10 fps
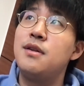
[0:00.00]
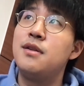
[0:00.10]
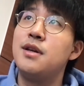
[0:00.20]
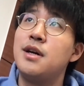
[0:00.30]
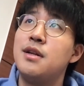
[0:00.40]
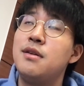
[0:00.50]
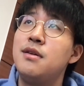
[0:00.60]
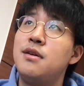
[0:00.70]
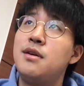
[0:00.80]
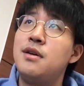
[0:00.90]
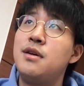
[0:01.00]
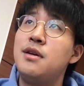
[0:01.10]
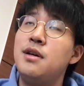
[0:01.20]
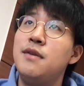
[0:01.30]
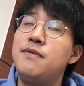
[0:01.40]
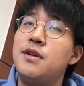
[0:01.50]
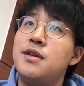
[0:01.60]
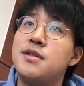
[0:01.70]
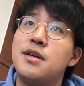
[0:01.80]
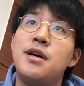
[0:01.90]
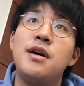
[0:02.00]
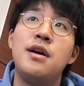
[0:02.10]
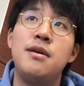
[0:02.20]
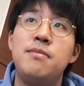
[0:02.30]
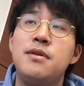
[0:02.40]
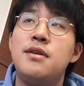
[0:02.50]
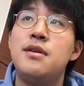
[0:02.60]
that if there's a hub,